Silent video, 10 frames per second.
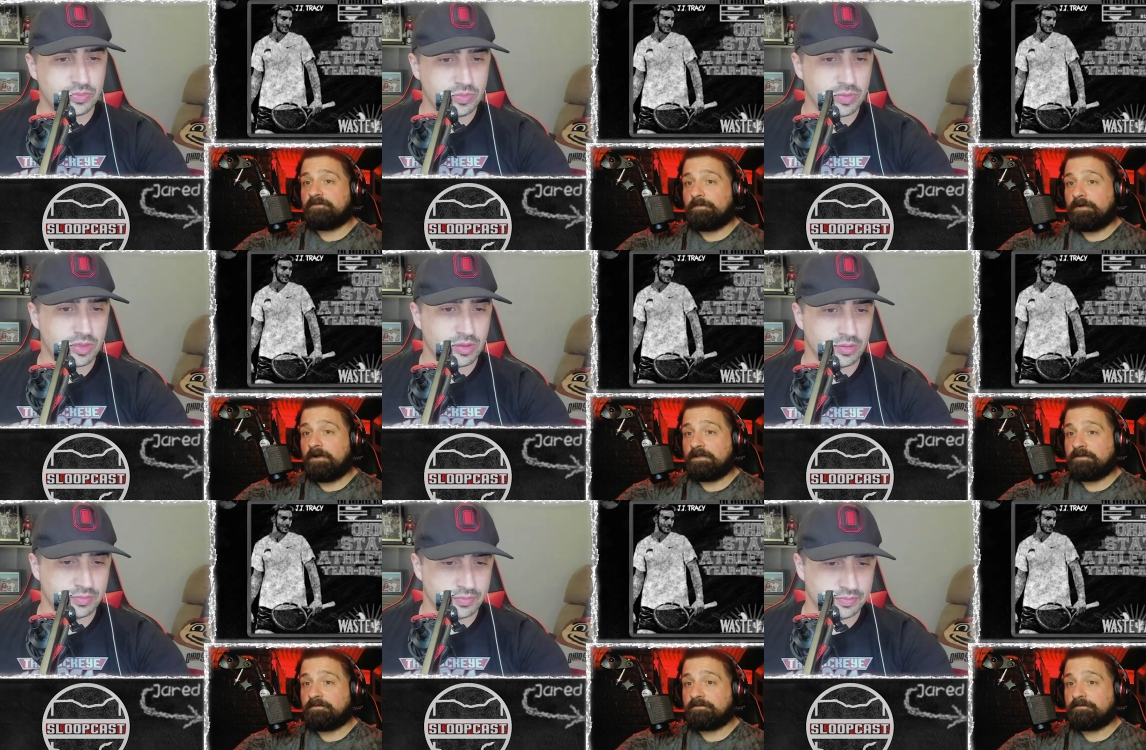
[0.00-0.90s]
Speaker 1: football
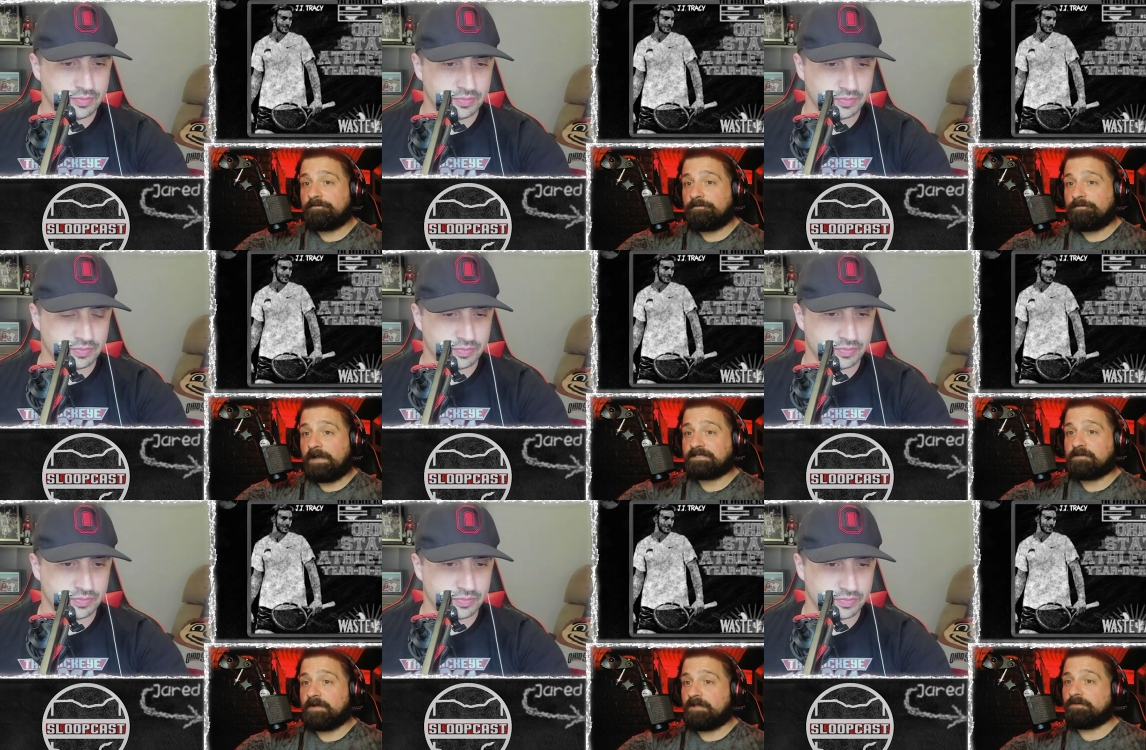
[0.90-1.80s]
and
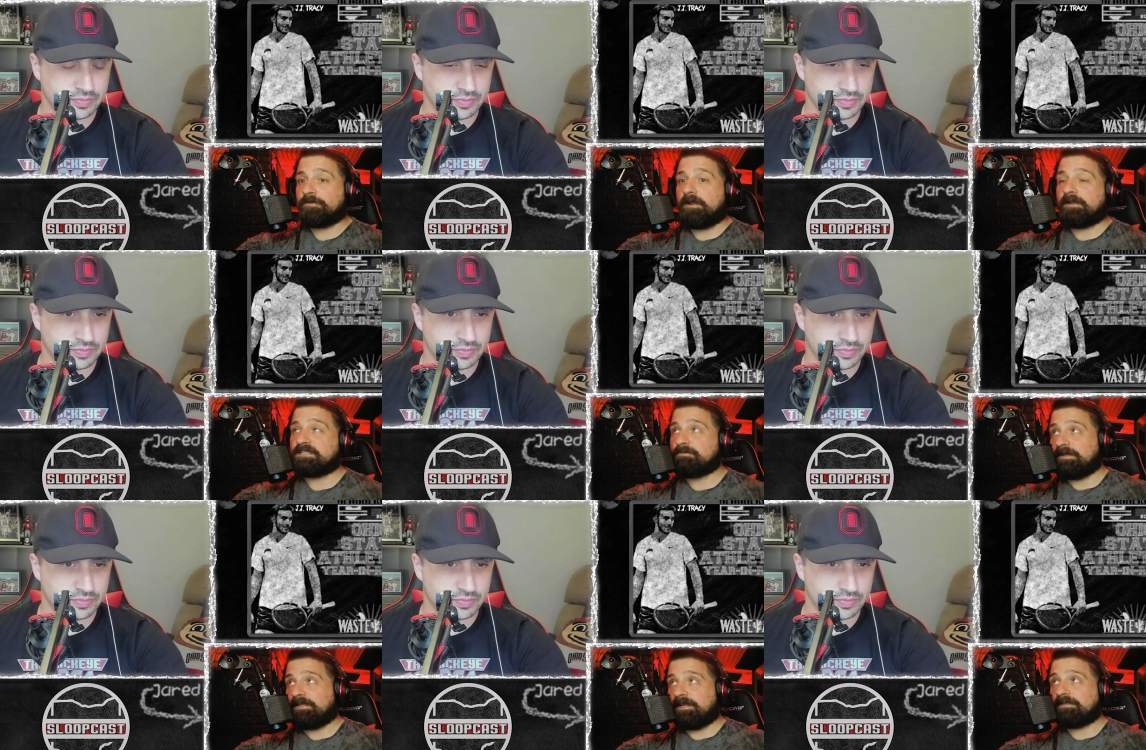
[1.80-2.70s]
basketball, we're not going to
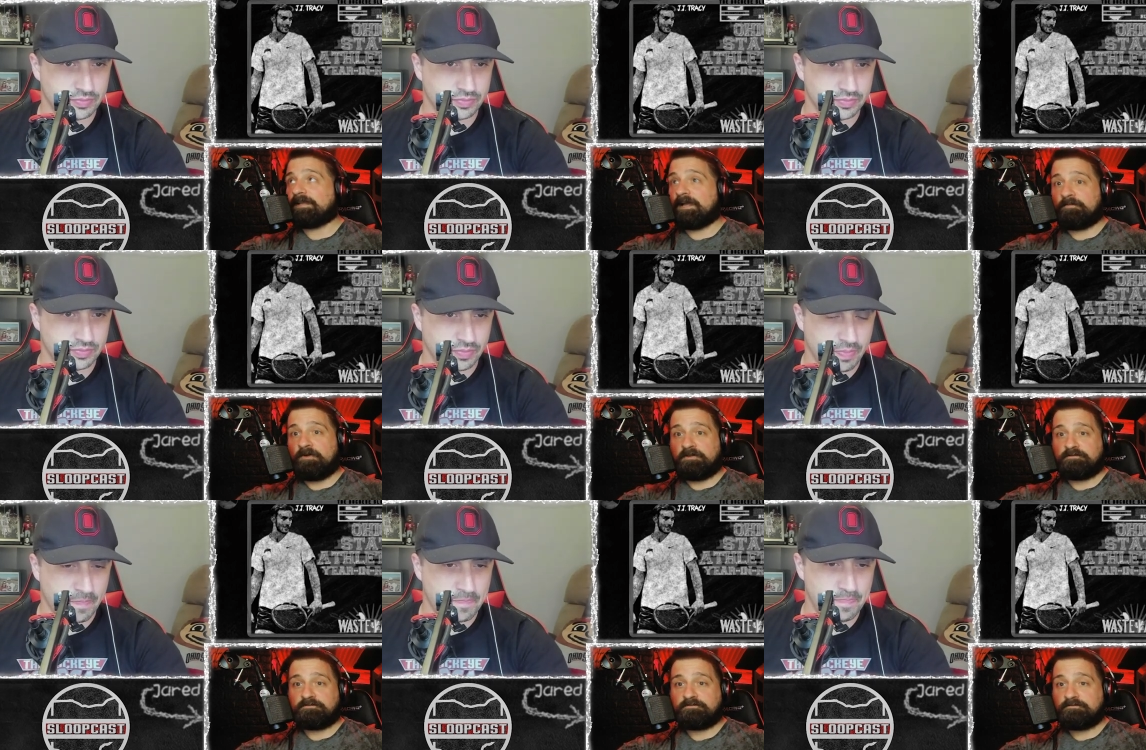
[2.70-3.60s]
spend any time
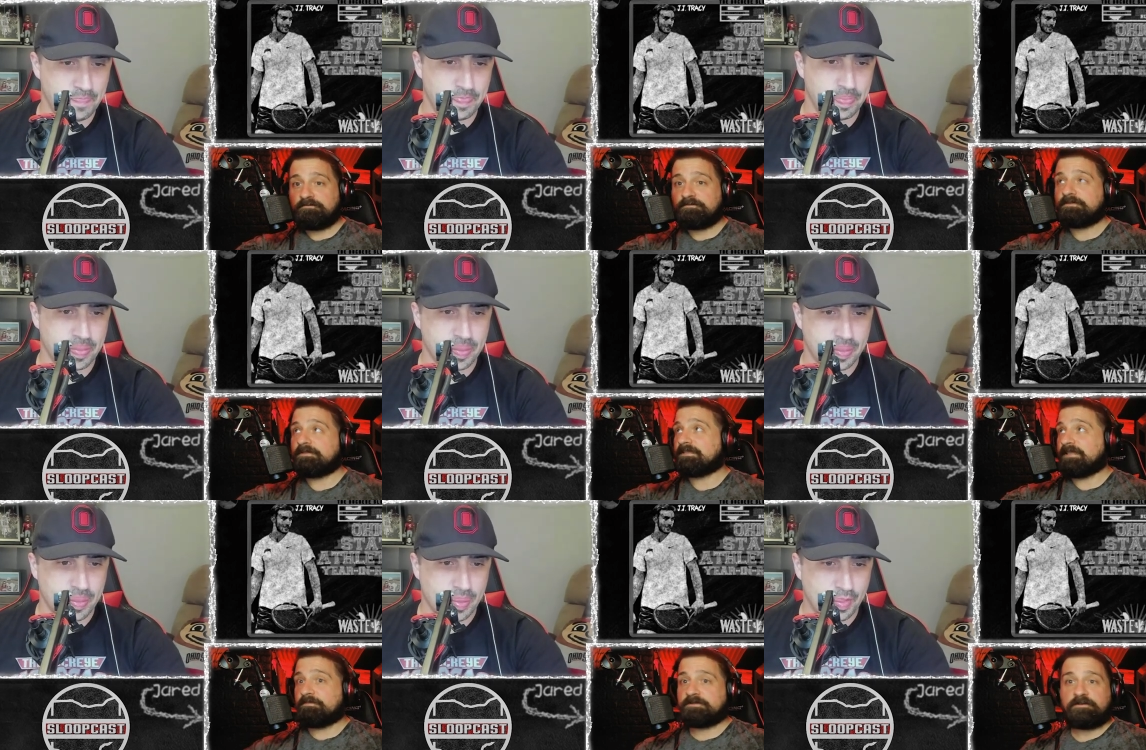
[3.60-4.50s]
on
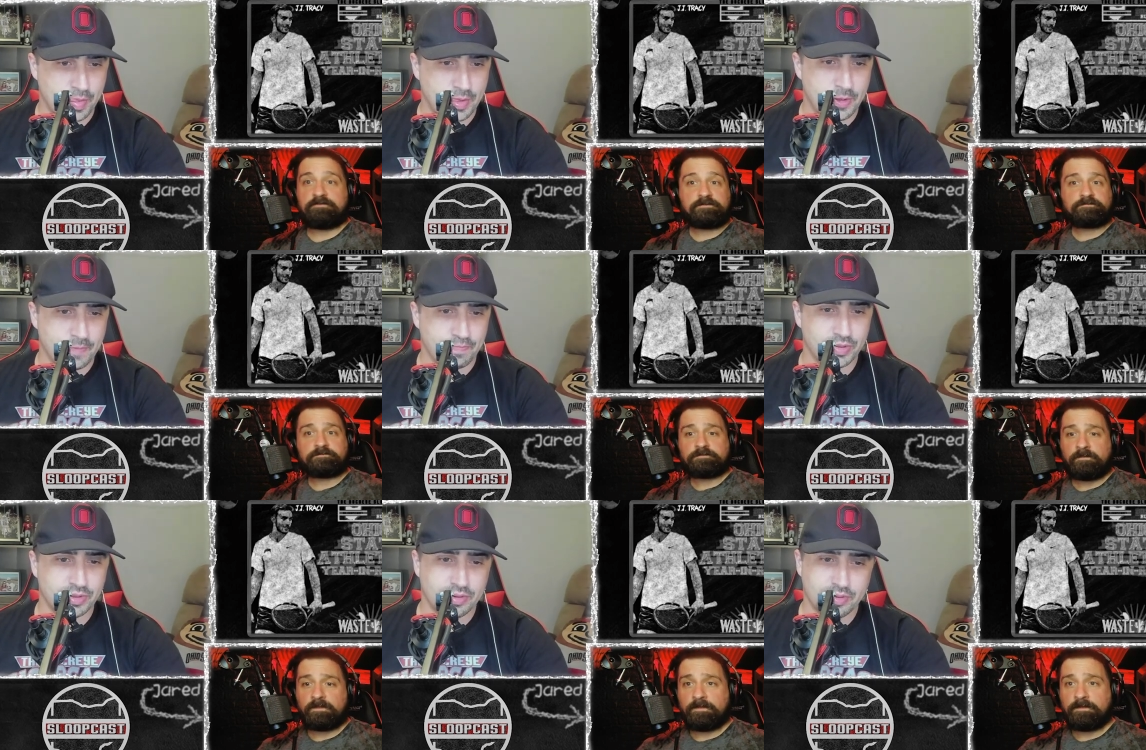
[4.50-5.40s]
this episode.
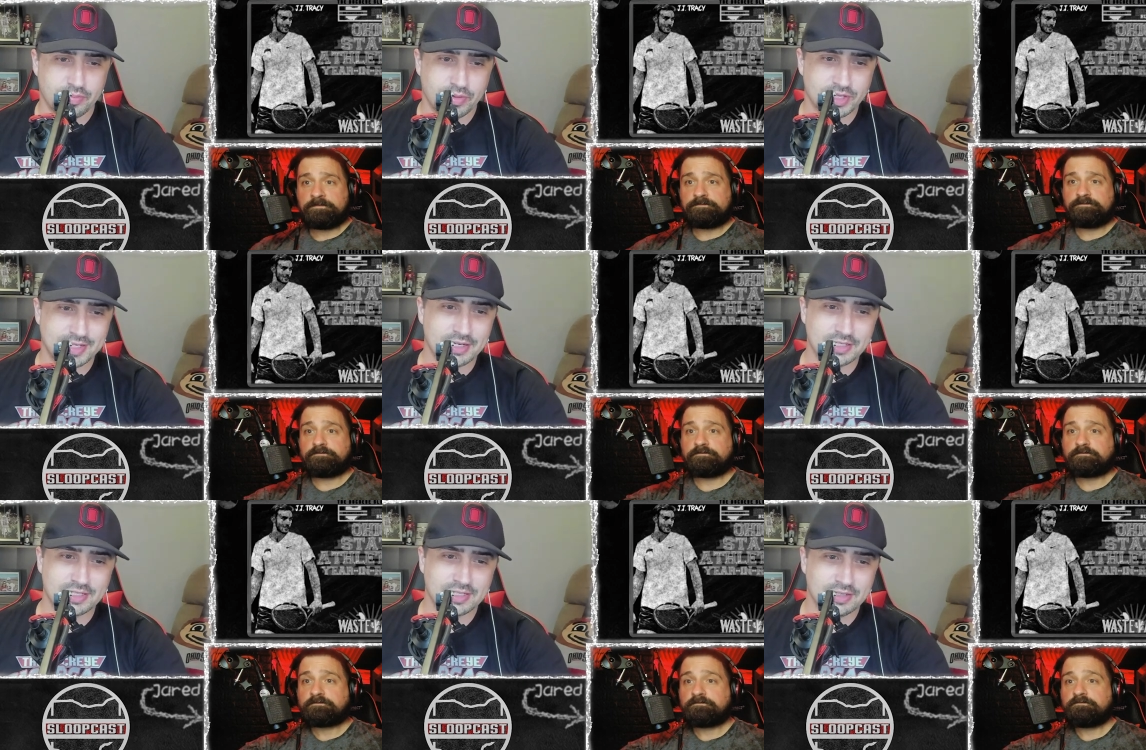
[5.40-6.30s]
But
Speaker 2: the
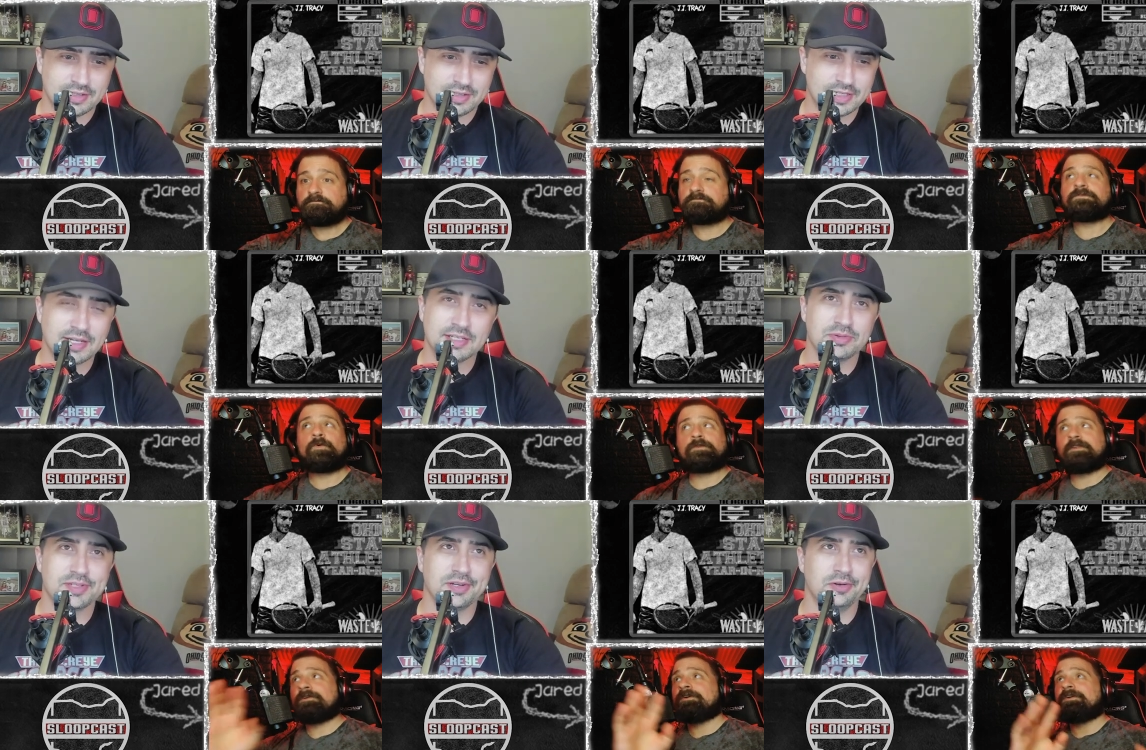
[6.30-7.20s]
tennis
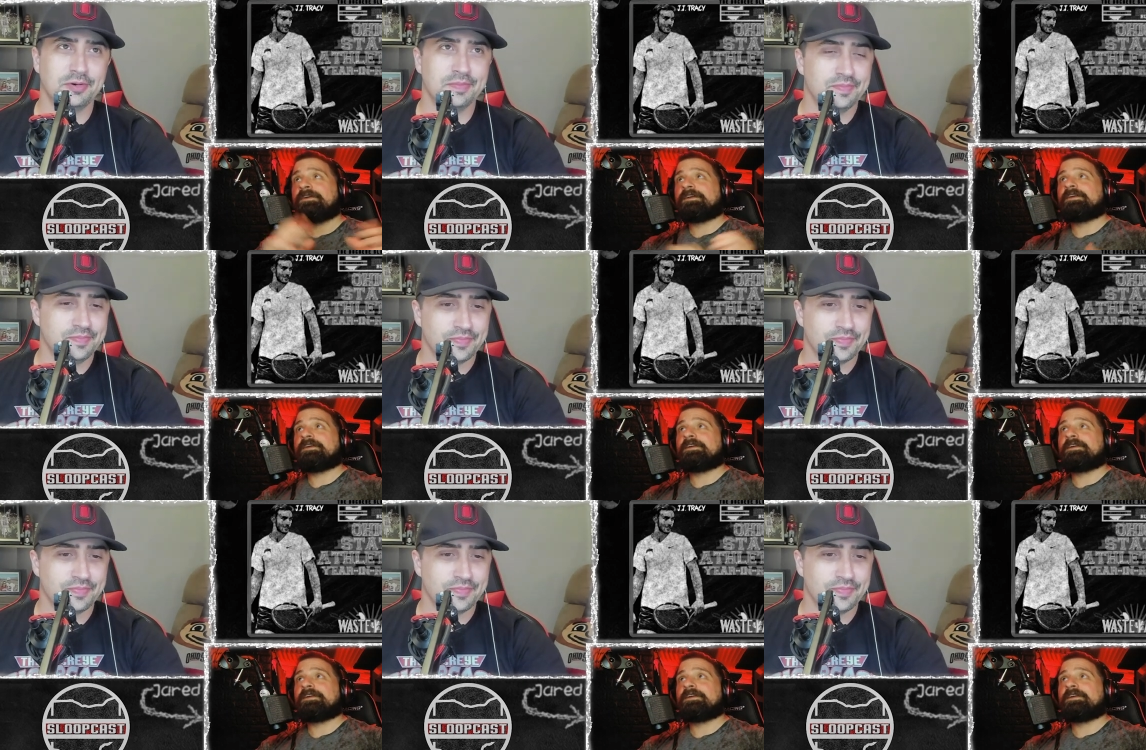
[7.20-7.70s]
was a little